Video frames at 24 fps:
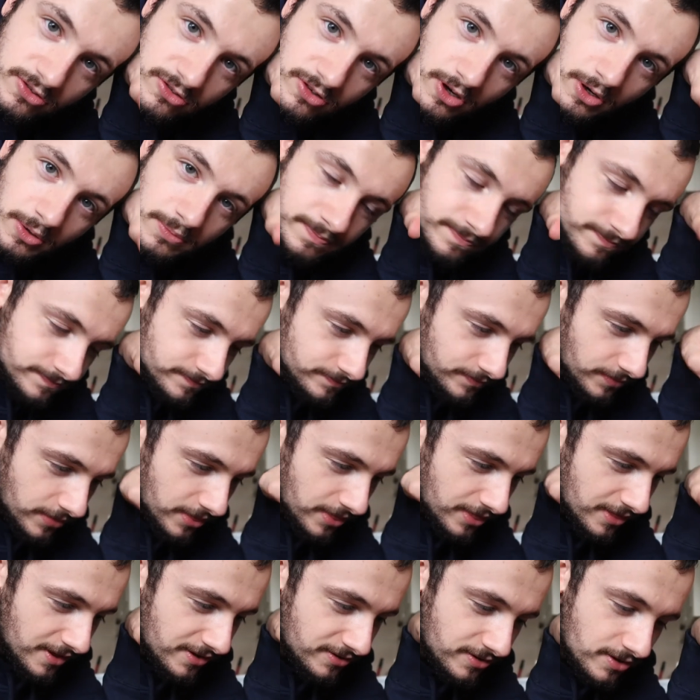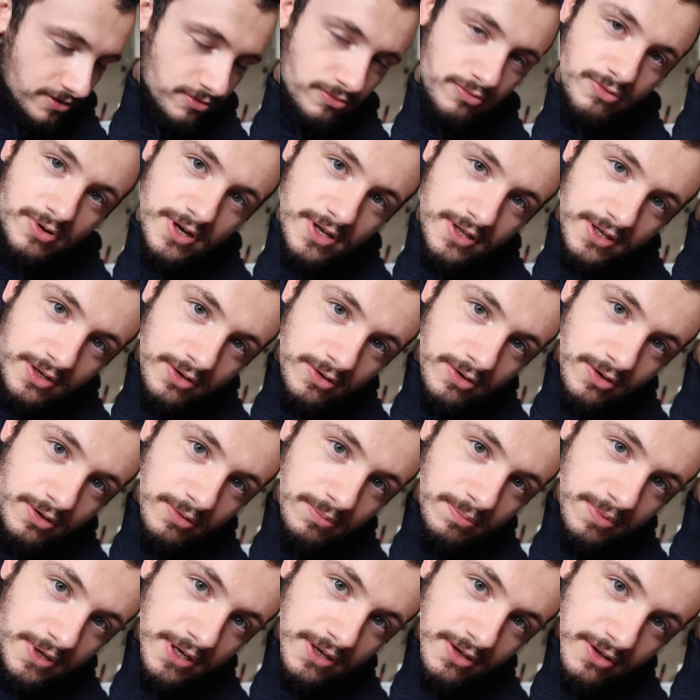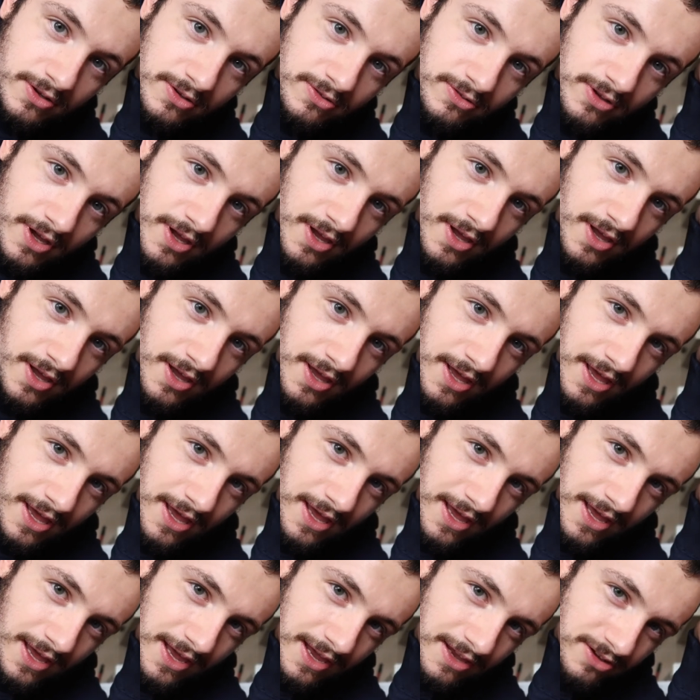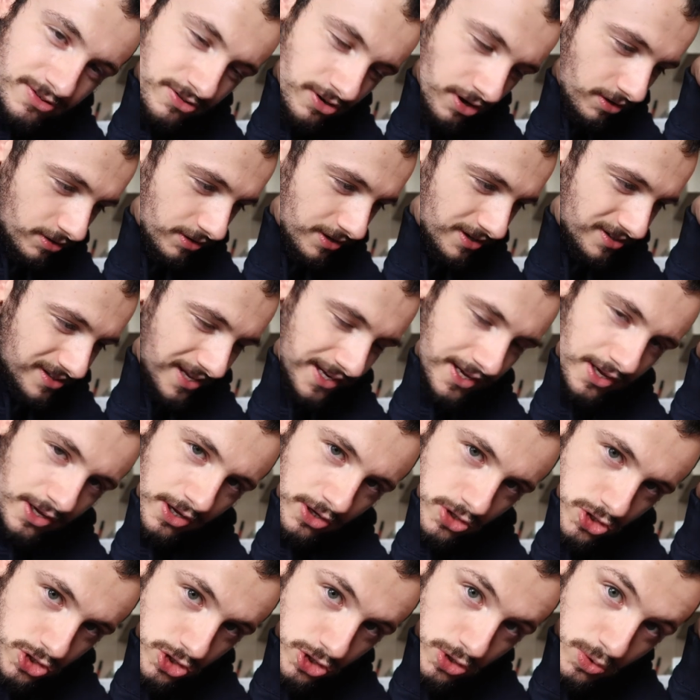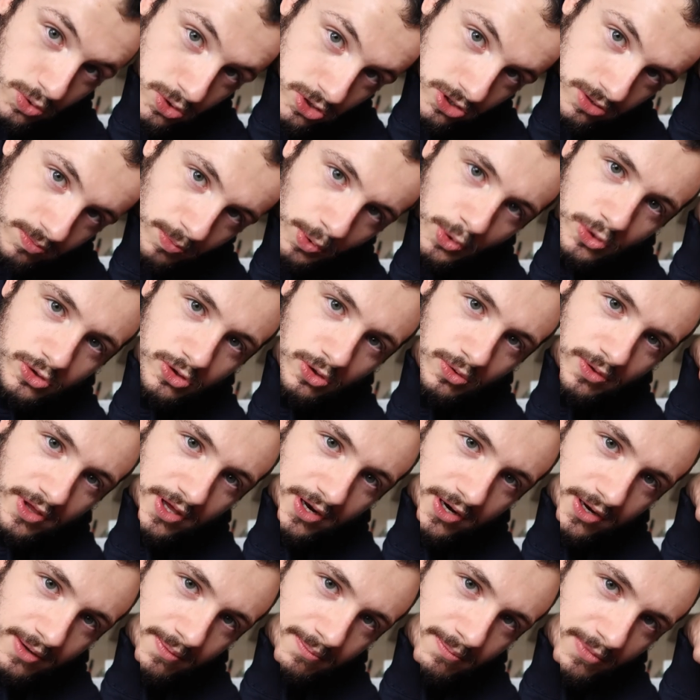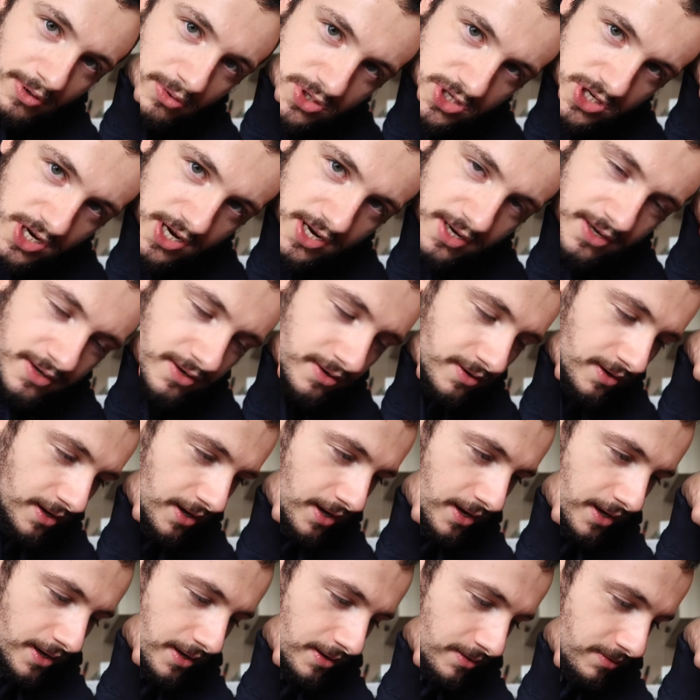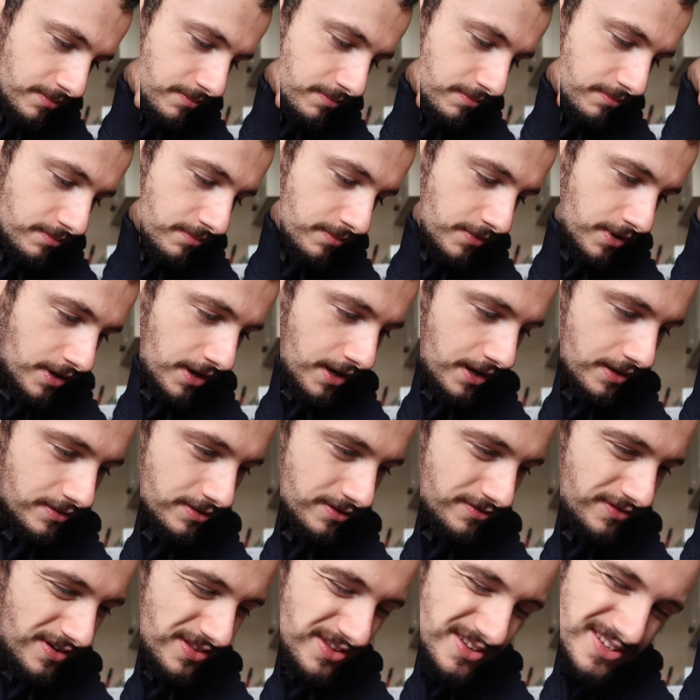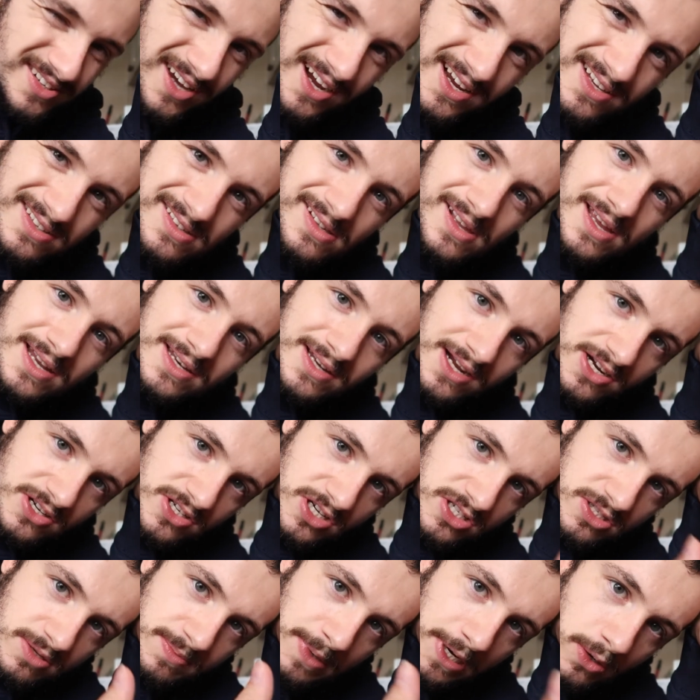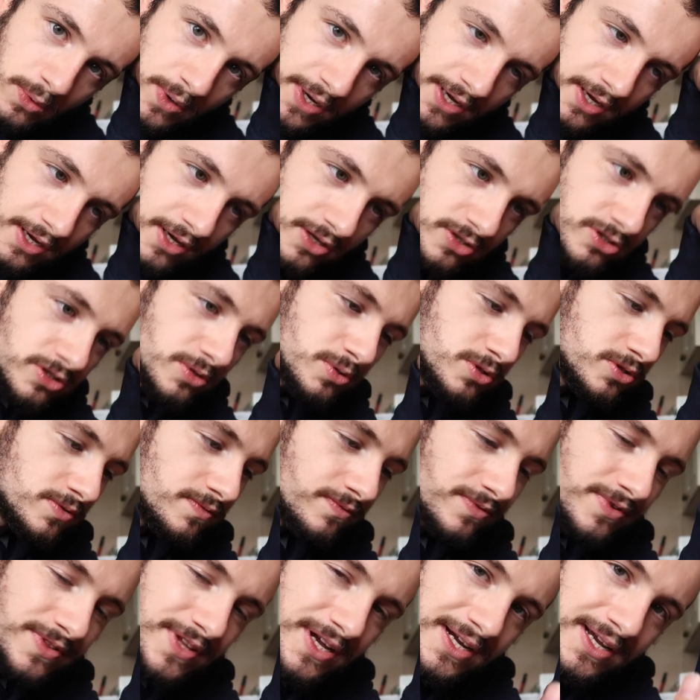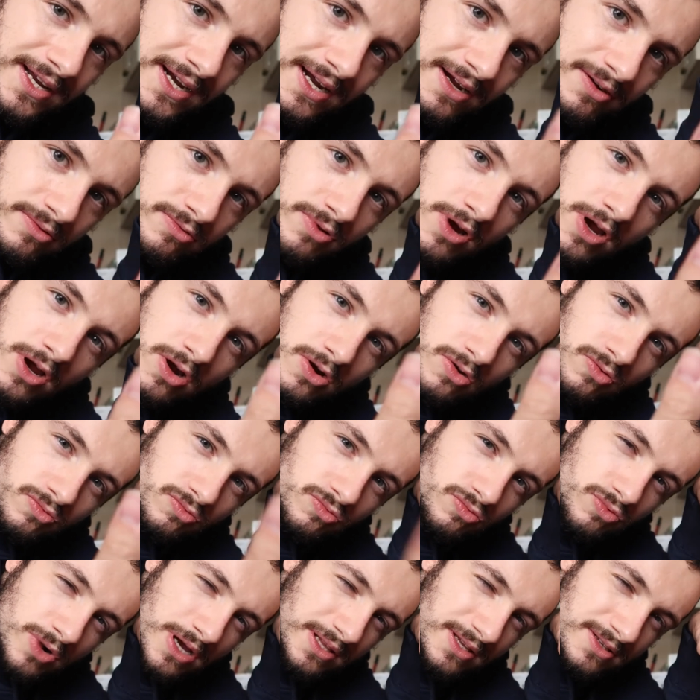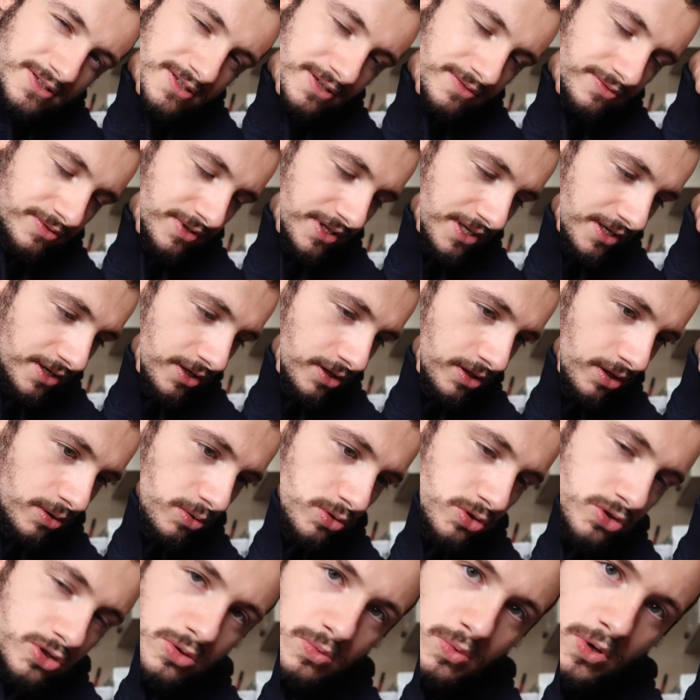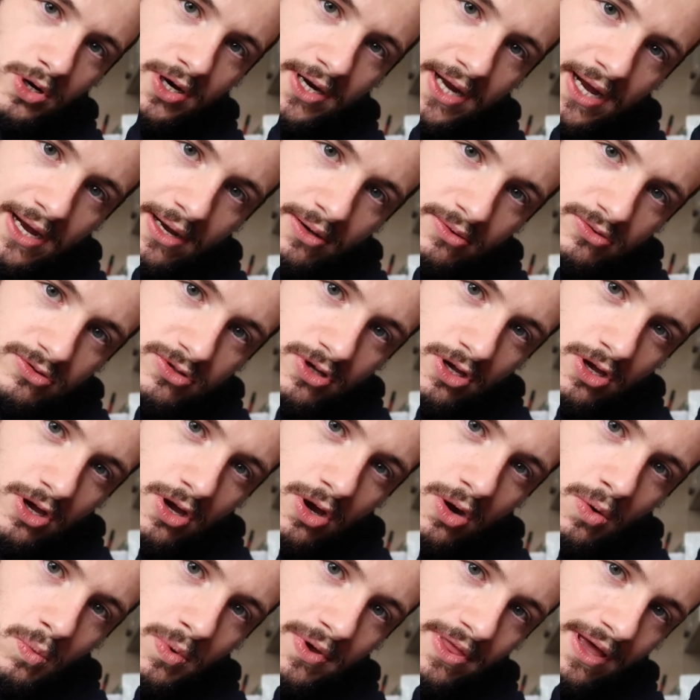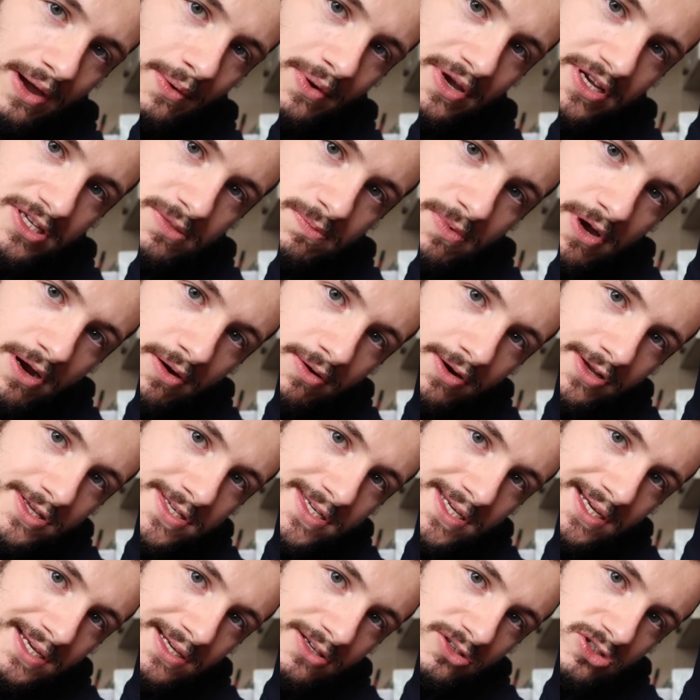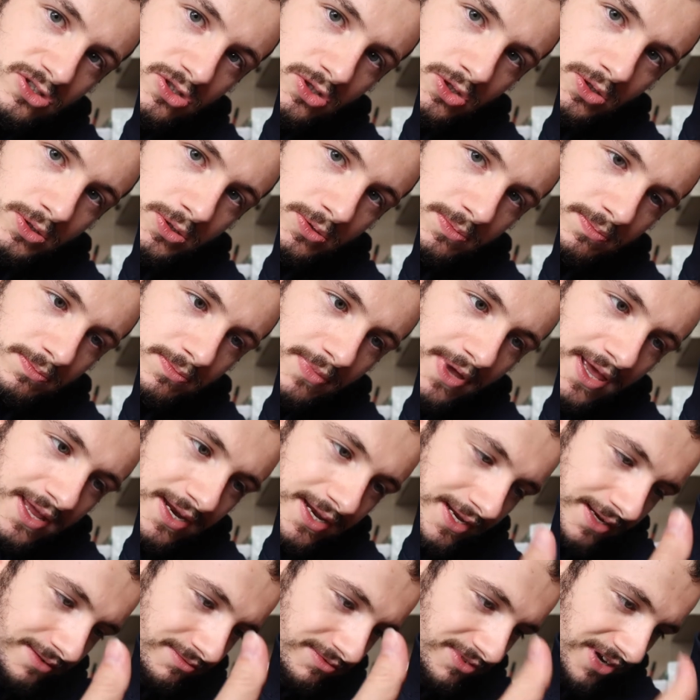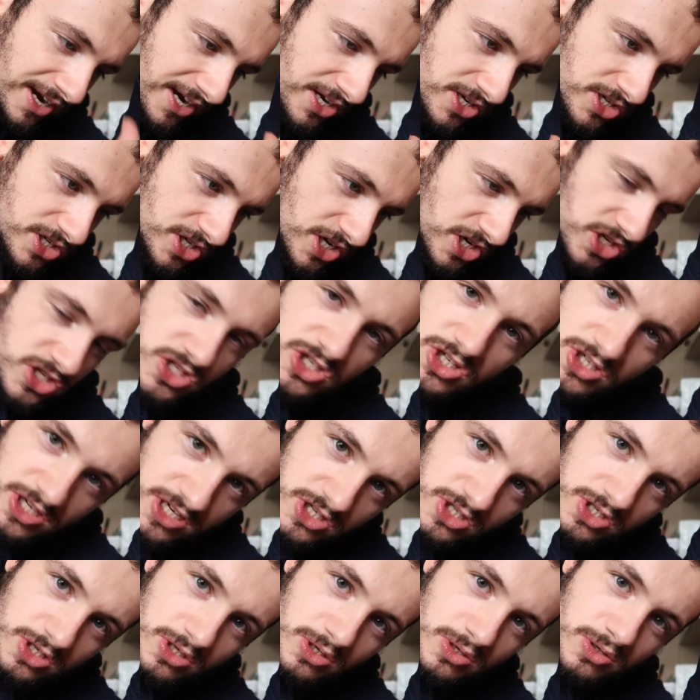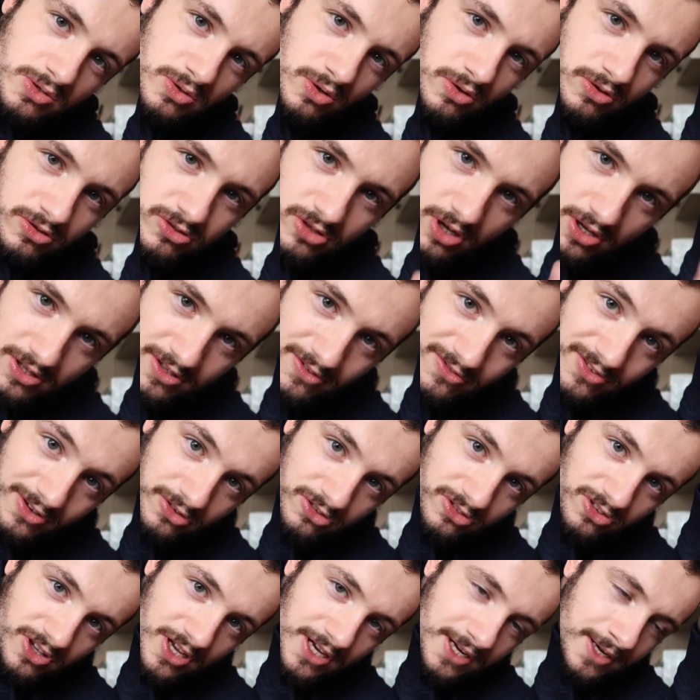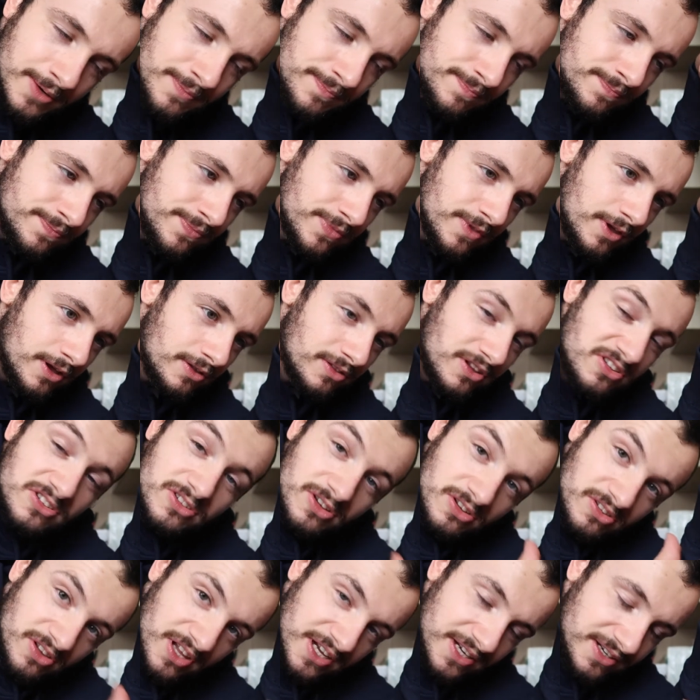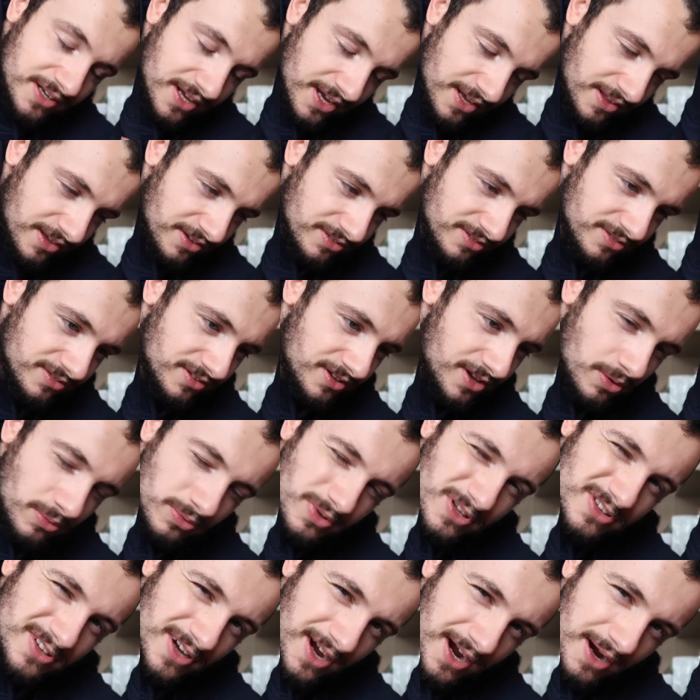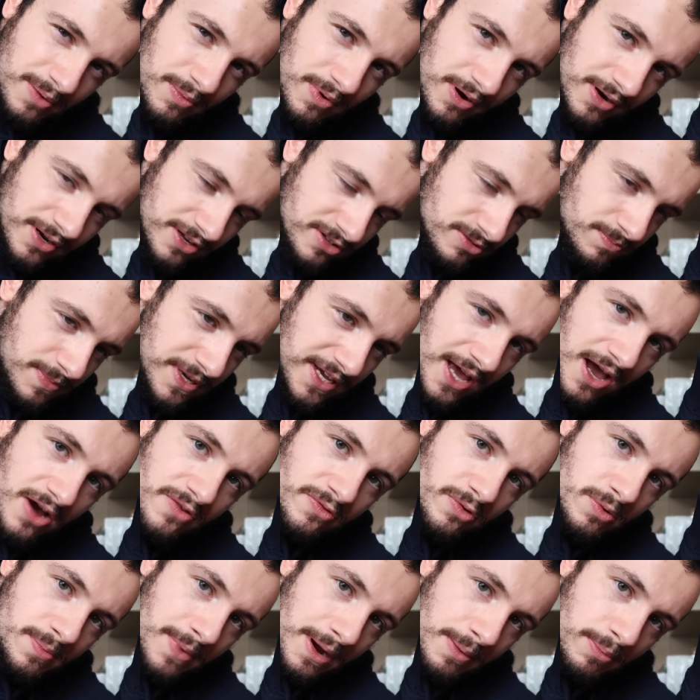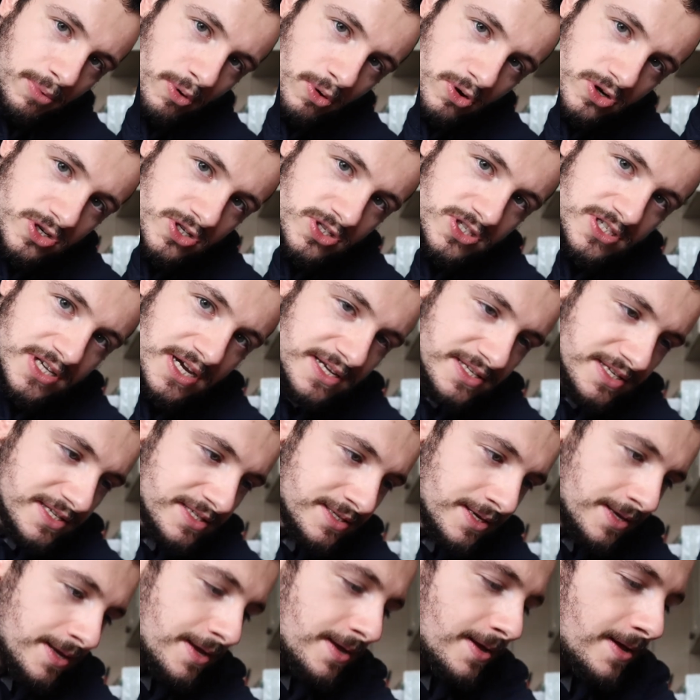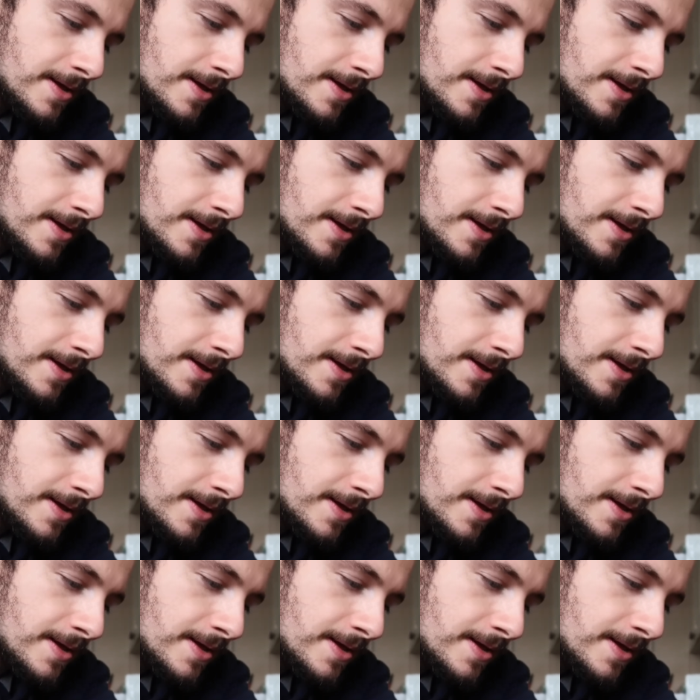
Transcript: So this is really good because it's not it's like a juice more so than a milkshake um, and the fact that it's isolated digests a bit quicker so it's something that I can have relatively close to workouts without experiencing some any digestion issues or starting to feel sick unless it's on leg day that's the only time where I need to be careful with my portion sizes